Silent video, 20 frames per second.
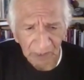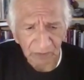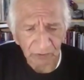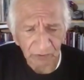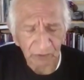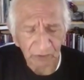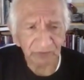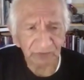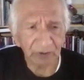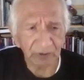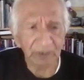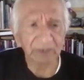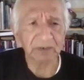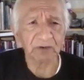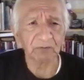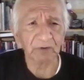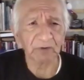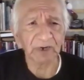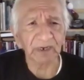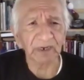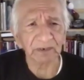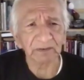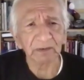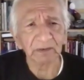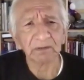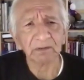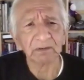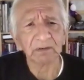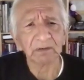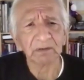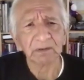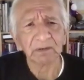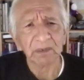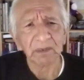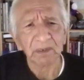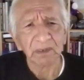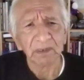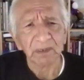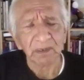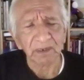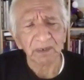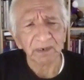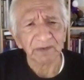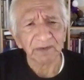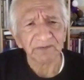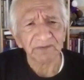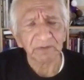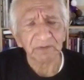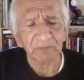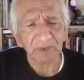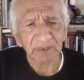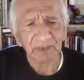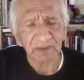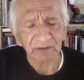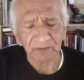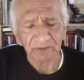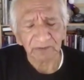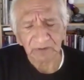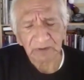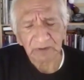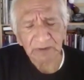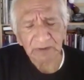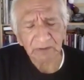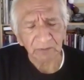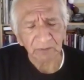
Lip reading: those are incorrect. And I said, because